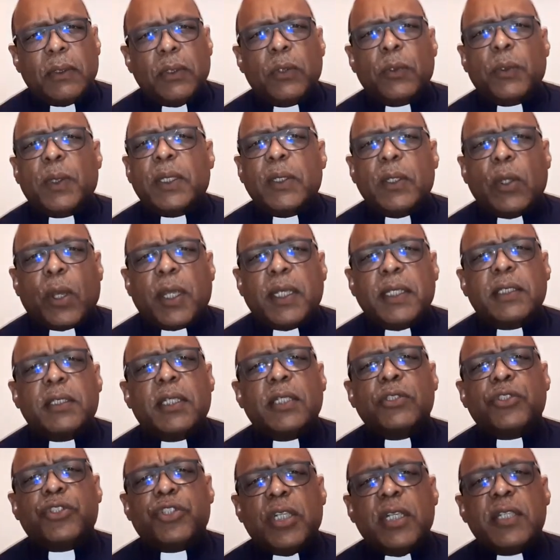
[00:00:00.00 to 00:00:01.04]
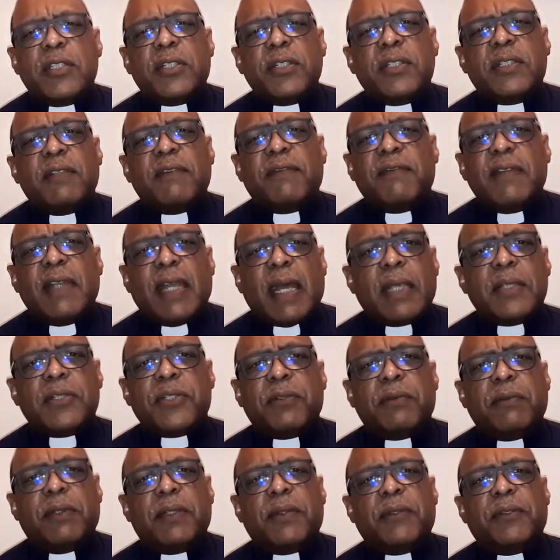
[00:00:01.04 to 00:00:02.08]
you anointed Jesus of
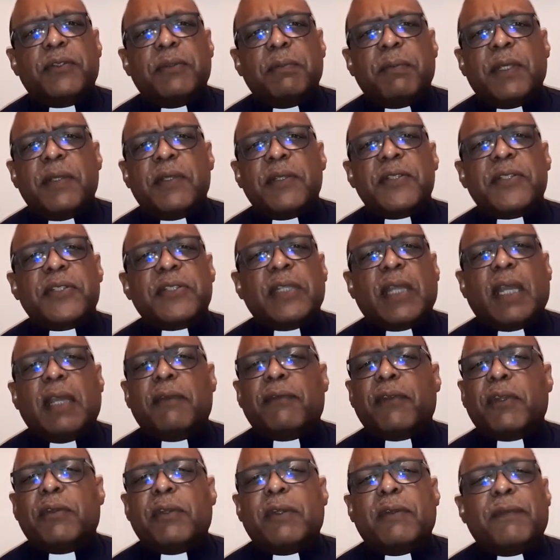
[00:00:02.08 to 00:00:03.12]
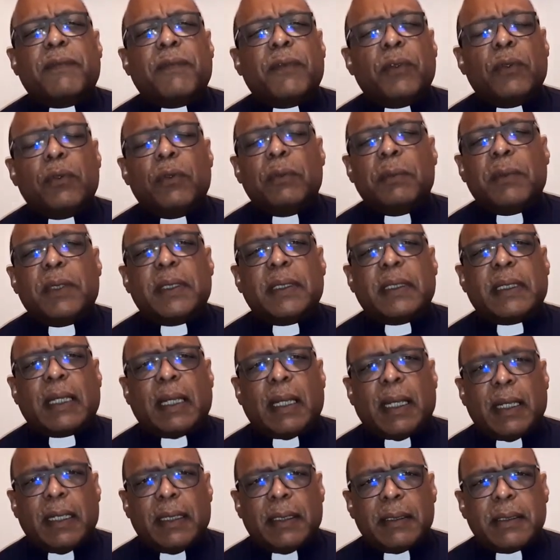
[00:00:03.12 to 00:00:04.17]
Nazareth to be the Saviour of
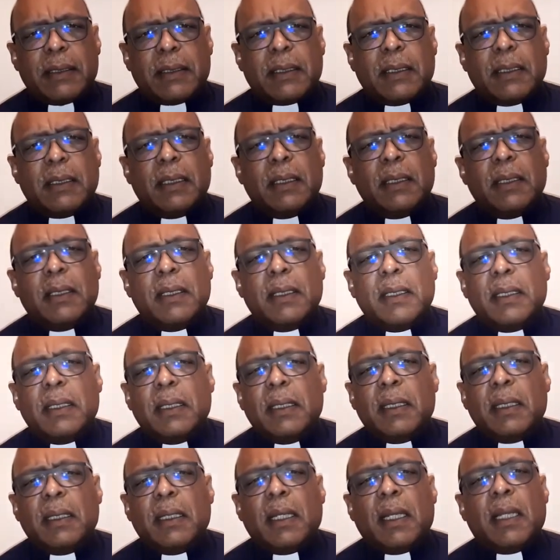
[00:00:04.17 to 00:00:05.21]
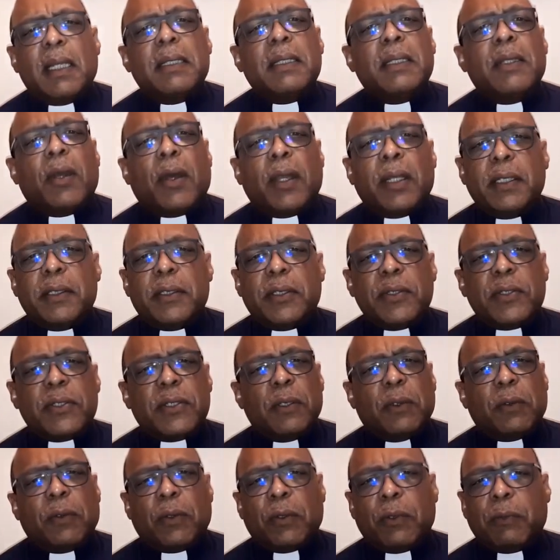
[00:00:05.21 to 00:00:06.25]
humankind. Anoint
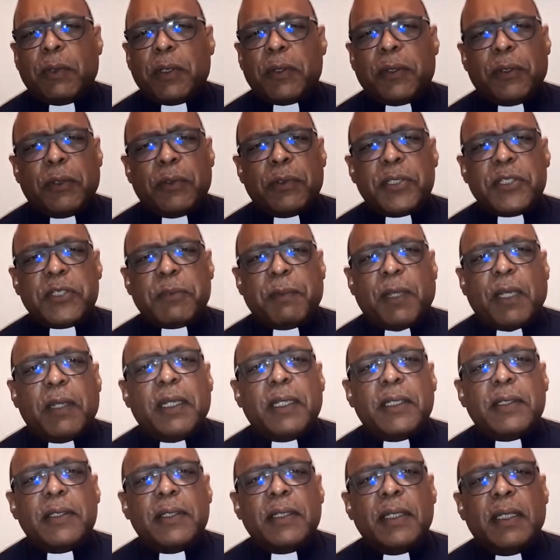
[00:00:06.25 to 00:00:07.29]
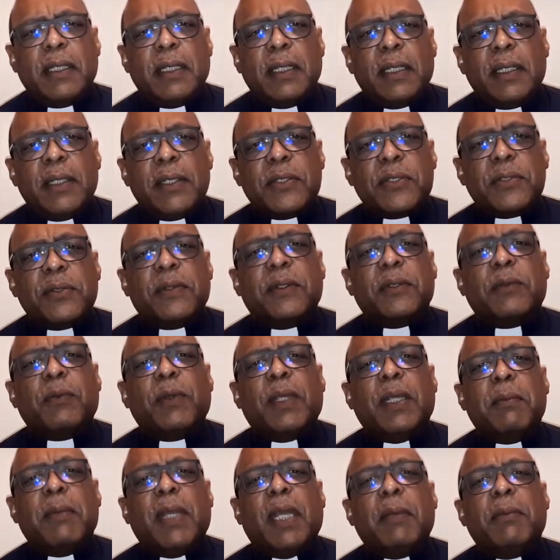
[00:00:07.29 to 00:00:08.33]
us, Lord, with your Spirit, so that
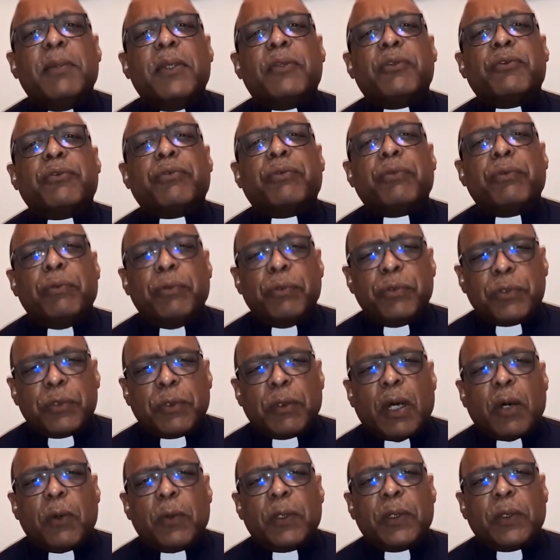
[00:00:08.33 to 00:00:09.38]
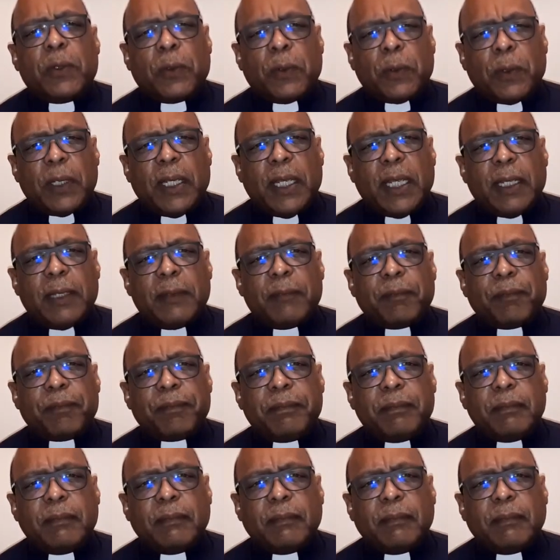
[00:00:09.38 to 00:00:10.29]
we may be true to our calling.